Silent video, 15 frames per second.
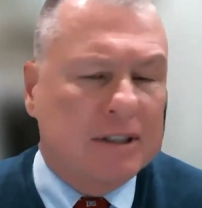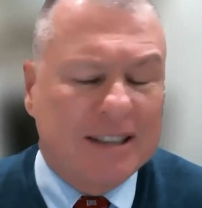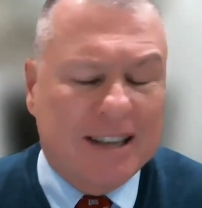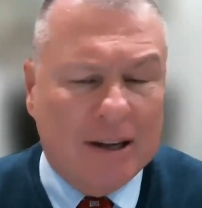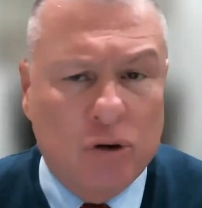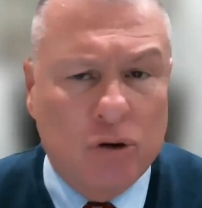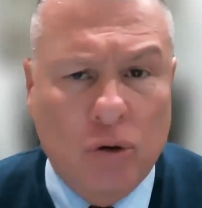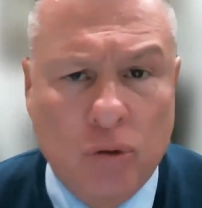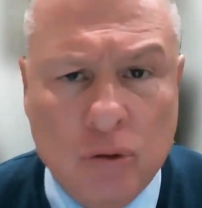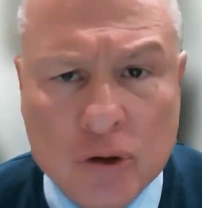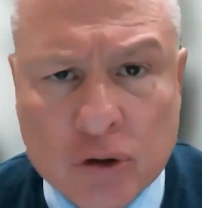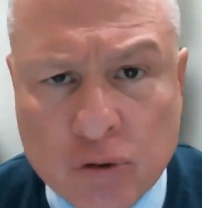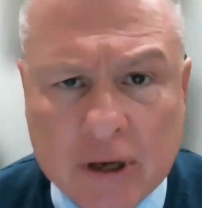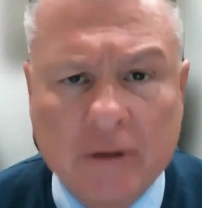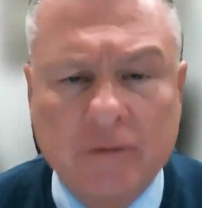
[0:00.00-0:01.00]
things like Google
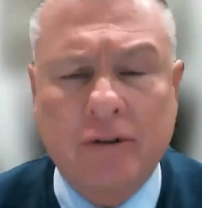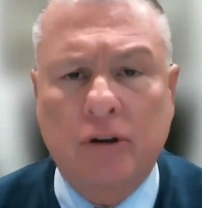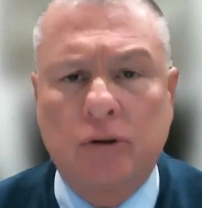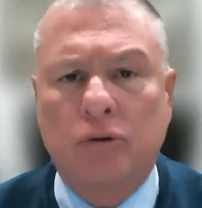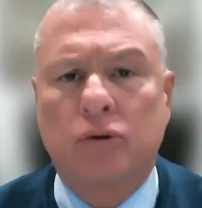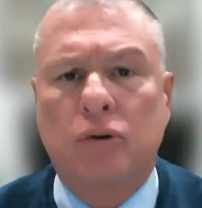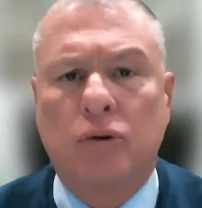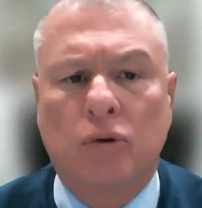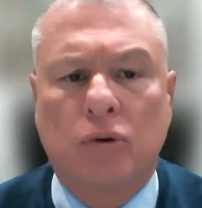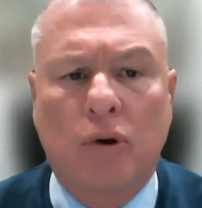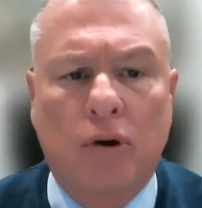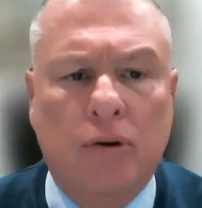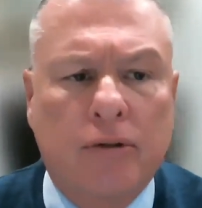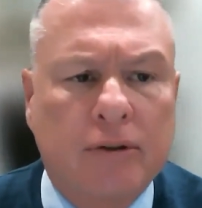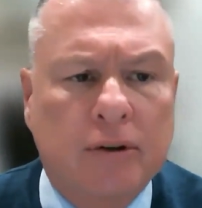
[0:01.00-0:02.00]
Street View, Google
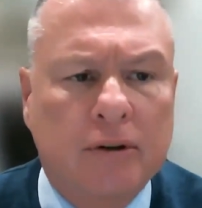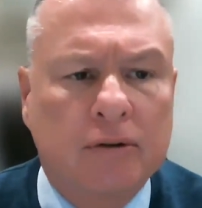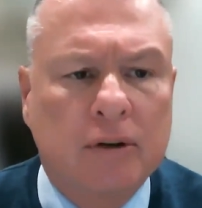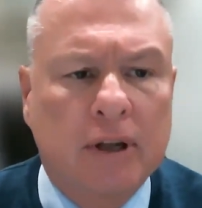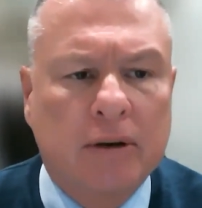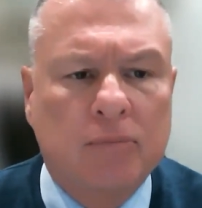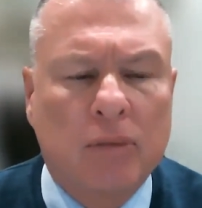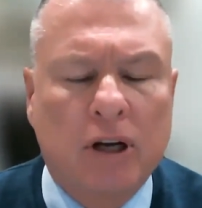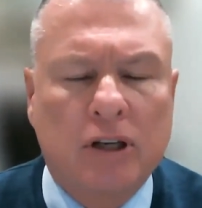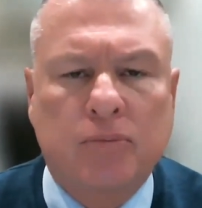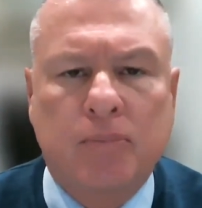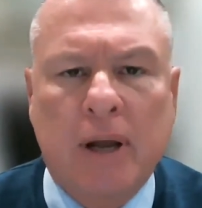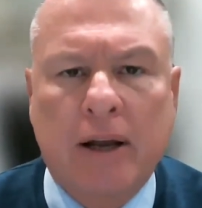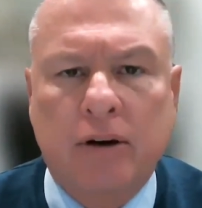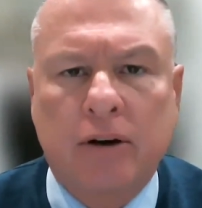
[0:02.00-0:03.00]
Earth, and
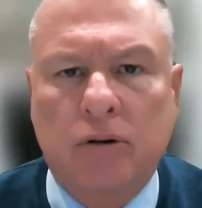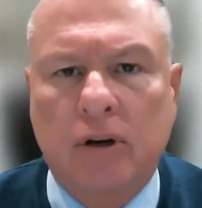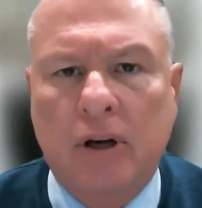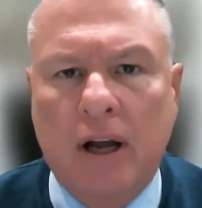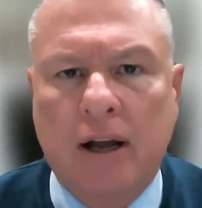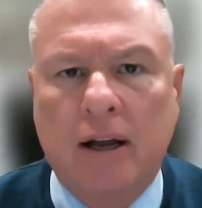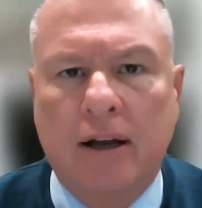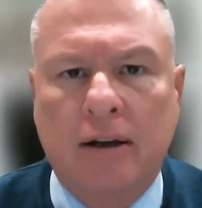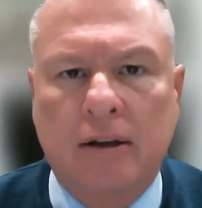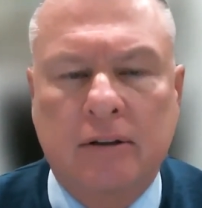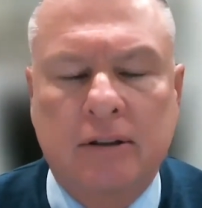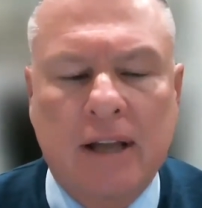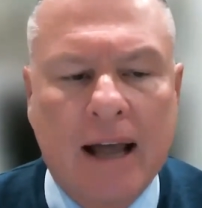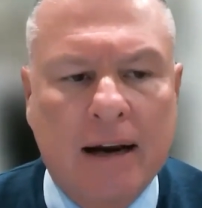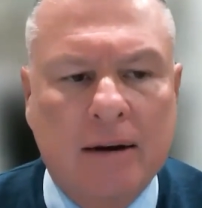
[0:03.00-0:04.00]
much better
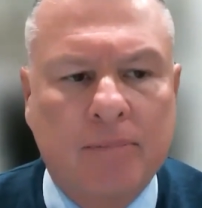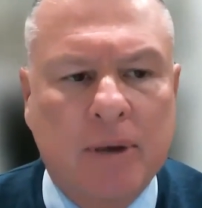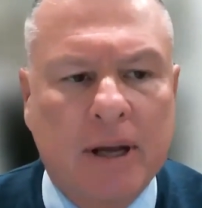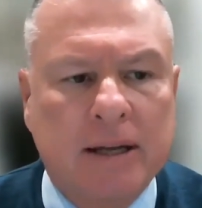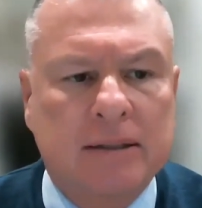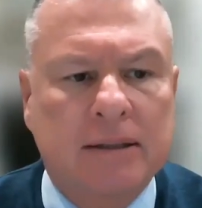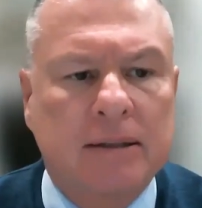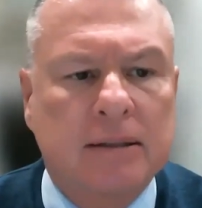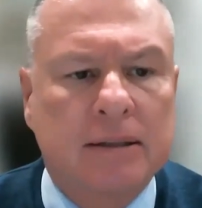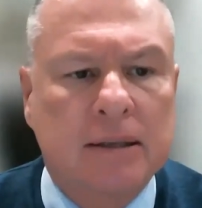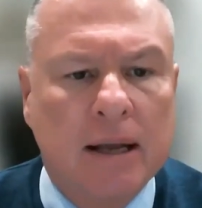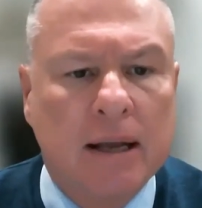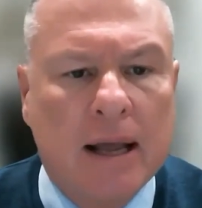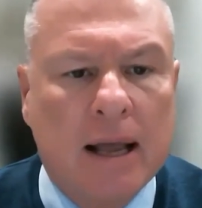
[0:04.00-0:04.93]
databases.